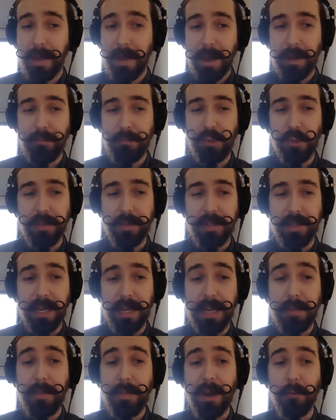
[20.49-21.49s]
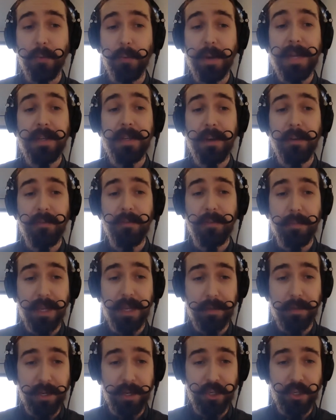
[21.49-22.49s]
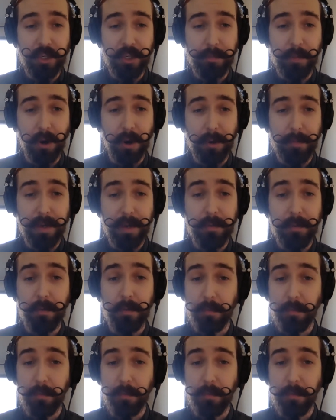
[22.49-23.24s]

I'm joined today by Rita from the Admission Department,